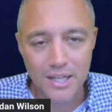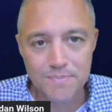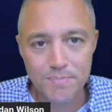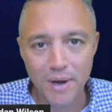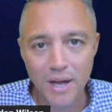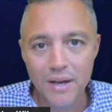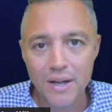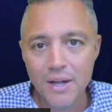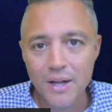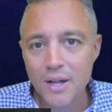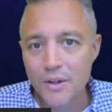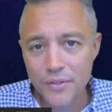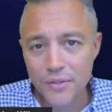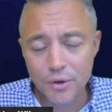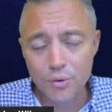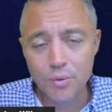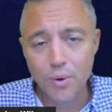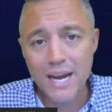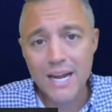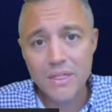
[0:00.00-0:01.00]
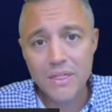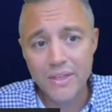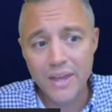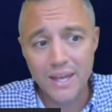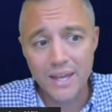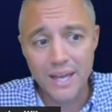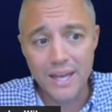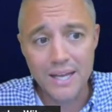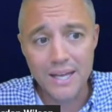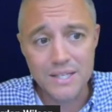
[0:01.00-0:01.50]
but the great
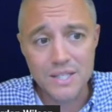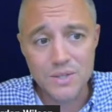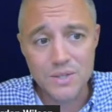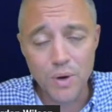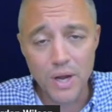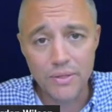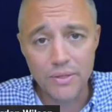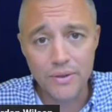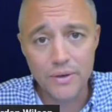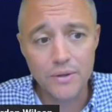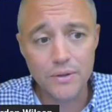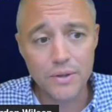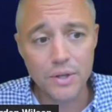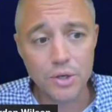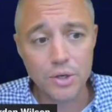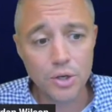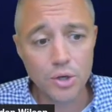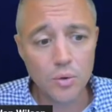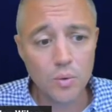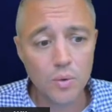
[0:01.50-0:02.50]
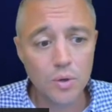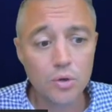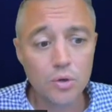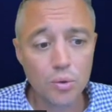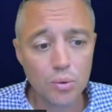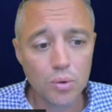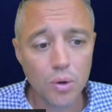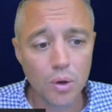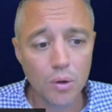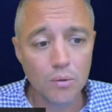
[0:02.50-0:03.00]
thing is with the new
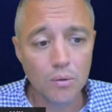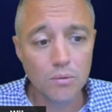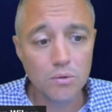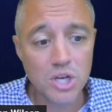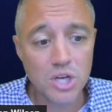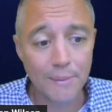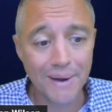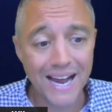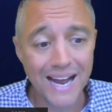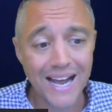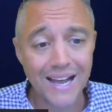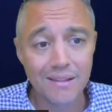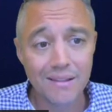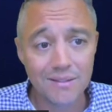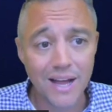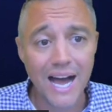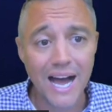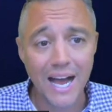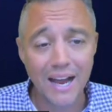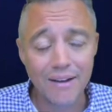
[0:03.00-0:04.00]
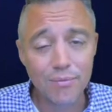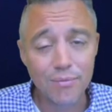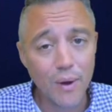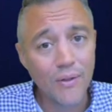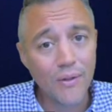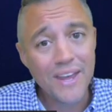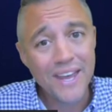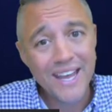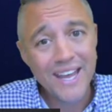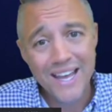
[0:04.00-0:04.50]
Google Gemini Live, well,